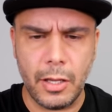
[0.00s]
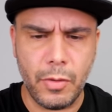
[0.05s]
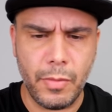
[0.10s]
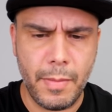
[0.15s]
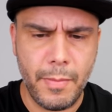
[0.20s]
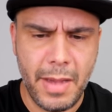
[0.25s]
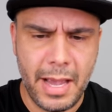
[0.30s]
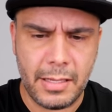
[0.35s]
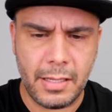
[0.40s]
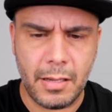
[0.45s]

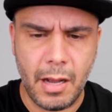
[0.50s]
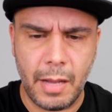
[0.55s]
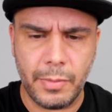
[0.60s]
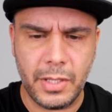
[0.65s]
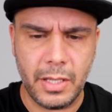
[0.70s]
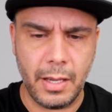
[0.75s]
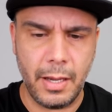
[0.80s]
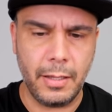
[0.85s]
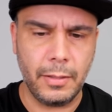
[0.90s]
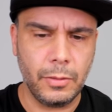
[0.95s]
If the ratchet
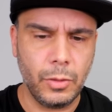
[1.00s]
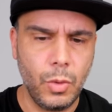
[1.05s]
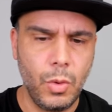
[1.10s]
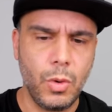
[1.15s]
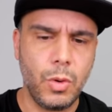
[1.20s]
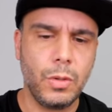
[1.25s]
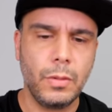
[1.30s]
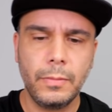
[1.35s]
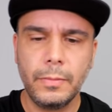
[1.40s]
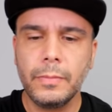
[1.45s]
is not
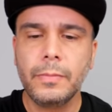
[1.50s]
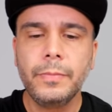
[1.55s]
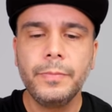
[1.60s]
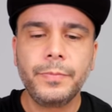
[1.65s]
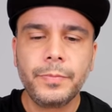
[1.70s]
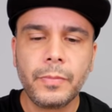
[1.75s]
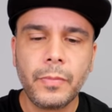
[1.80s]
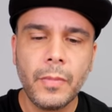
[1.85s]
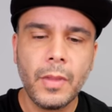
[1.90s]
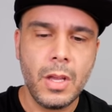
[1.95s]
clicked
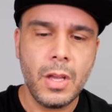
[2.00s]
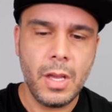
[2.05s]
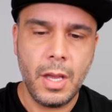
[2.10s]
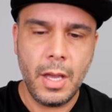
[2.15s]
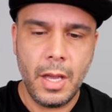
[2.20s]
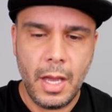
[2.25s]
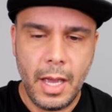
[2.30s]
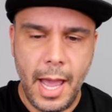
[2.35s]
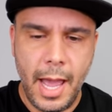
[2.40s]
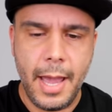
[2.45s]
all the way
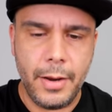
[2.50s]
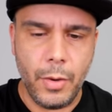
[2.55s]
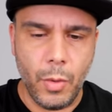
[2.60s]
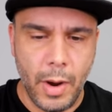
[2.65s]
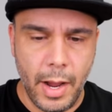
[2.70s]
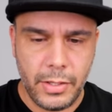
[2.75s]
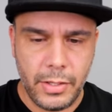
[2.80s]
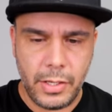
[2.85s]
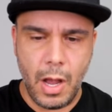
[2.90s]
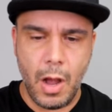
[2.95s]
down,
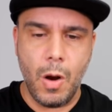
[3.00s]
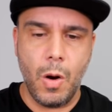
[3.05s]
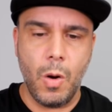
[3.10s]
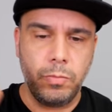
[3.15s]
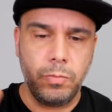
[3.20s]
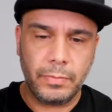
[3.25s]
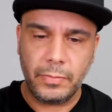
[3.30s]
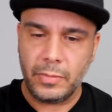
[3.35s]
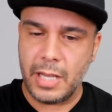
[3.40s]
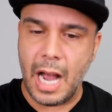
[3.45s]
it could
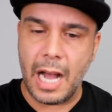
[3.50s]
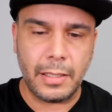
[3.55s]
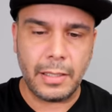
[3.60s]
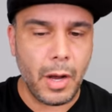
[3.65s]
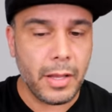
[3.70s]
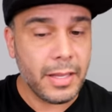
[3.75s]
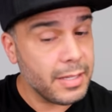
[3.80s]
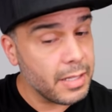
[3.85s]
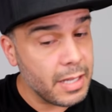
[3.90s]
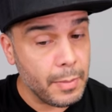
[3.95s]
break.
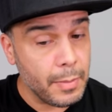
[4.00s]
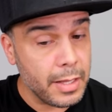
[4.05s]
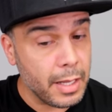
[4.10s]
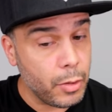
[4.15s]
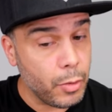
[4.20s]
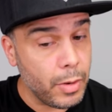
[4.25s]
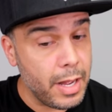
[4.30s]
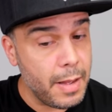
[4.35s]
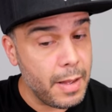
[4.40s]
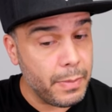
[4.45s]
Another
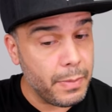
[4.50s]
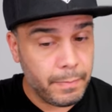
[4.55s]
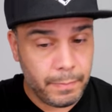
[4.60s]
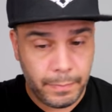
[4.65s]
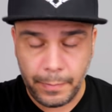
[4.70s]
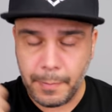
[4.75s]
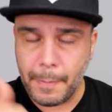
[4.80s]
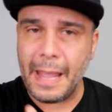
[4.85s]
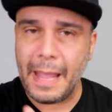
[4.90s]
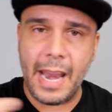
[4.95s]
thing that
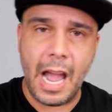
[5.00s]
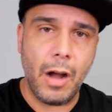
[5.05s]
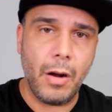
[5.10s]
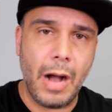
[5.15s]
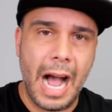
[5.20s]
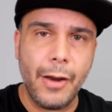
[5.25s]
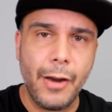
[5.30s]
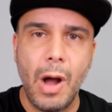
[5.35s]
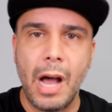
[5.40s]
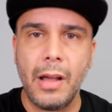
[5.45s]
I
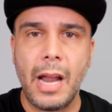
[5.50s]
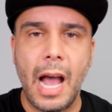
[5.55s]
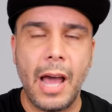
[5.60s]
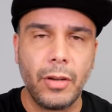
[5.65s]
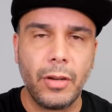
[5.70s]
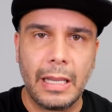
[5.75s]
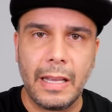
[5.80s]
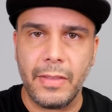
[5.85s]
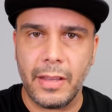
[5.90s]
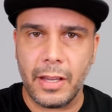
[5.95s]
recommend is that you
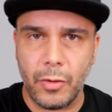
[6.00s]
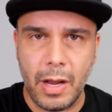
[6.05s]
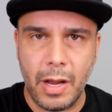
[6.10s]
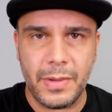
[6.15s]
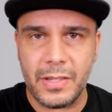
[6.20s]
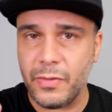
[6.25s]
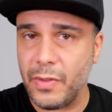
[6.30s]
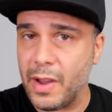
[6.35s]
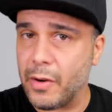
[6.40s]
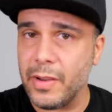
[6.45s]
guys
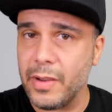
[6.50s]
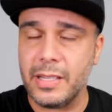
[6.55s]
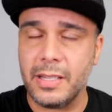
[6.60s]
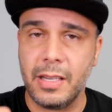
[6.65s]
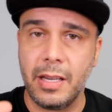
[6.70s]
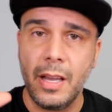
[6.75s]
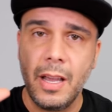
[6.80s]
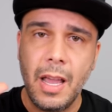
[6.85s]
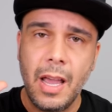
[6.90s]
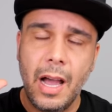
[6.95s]
try to like put
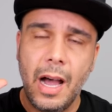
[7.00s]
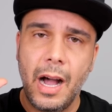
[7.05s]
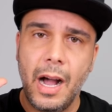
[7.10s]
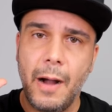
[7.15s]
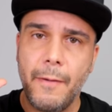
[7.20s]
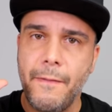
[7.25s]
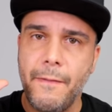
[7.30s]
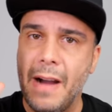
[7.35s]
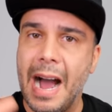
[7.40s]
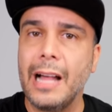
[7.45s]
some sort of
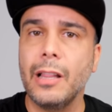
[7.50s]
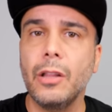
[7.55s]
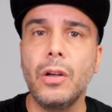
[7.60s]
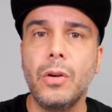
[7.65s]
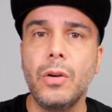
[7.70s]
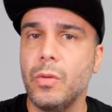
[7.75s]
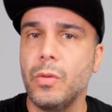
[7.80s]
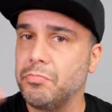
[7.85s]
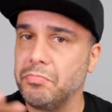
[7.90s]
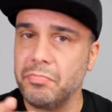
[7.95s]

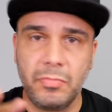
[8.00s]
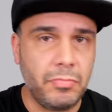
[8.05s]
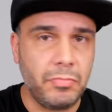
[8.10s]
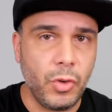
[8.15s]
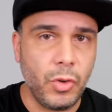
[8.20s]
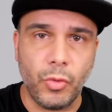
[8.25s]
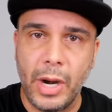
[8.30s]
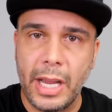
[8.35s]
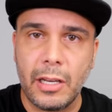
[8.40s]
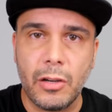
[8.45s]
lubrication. You can
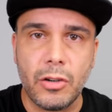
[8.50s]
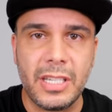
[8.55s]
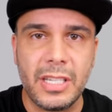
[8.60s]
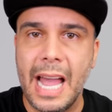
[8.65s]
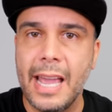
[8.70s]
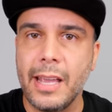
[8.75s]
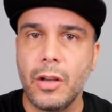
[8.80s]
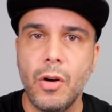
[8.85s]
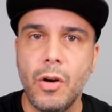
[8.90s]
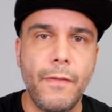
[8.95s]
even use
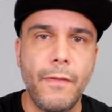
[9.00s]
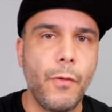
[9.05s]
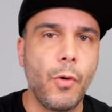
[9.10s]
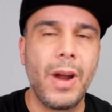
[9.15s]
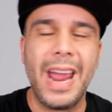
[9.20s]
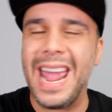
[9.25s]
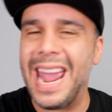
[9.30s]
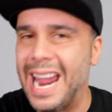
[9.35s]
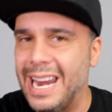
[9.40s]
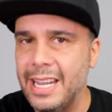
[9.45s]
ointment
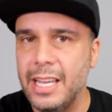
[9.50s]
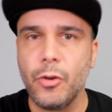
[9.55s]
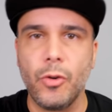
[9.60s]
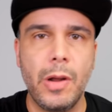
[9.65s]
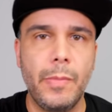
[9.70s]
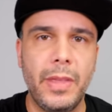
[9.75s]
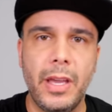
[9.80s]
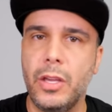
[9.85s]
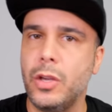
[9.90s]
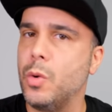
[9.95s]

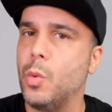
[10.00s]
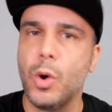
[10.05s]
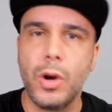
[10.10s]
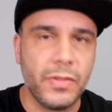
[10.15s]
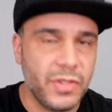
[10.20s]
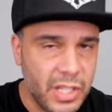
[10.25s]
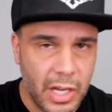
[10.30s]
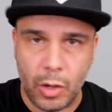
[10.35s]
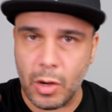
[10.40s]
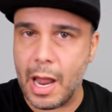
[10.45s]

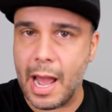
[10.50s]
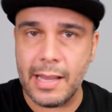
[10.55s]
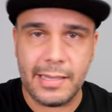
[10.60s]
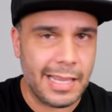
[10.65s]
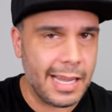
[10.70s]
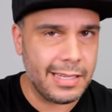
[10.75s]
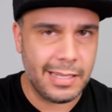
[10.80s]
over the ratchet.